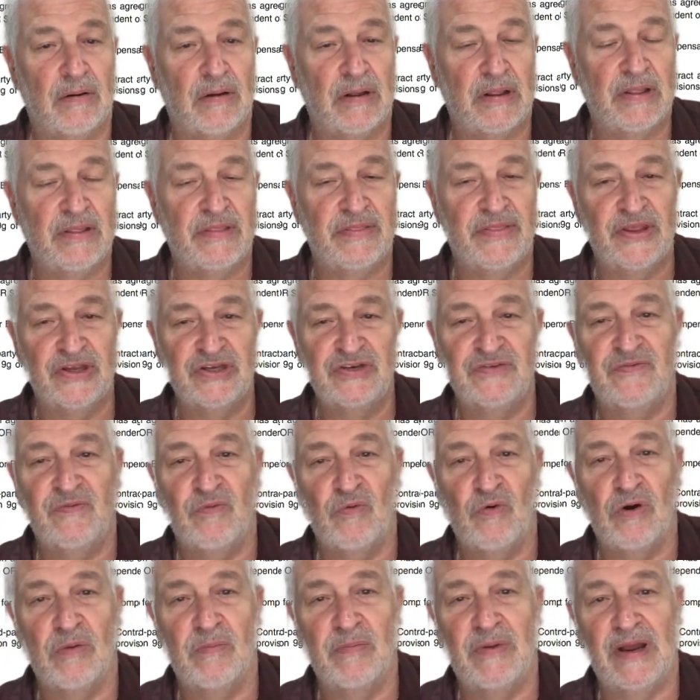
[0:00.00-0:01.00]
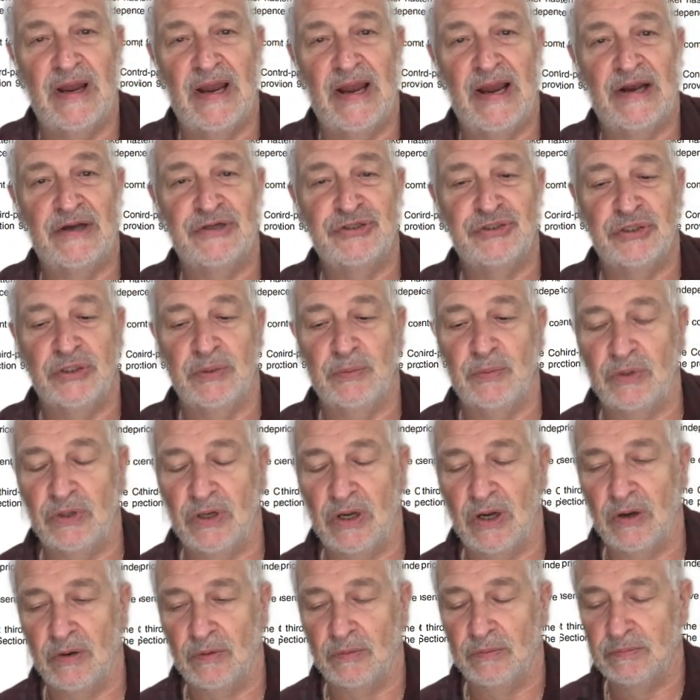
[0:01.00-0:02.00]
this form actually would
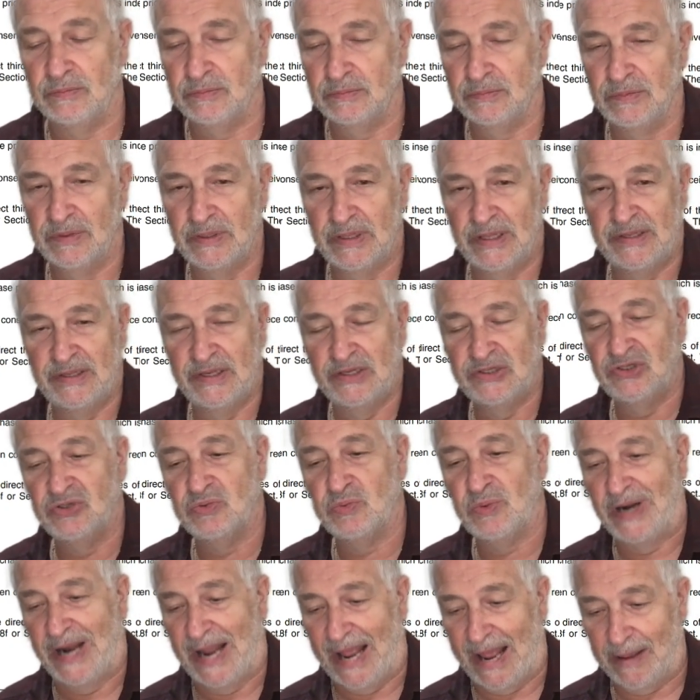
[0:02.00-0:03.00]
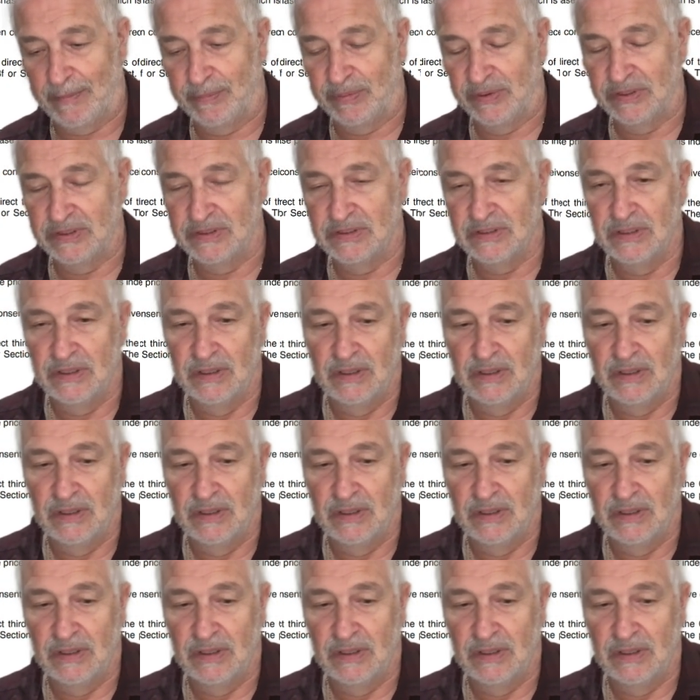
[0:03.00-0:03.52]
go, and this is what happens.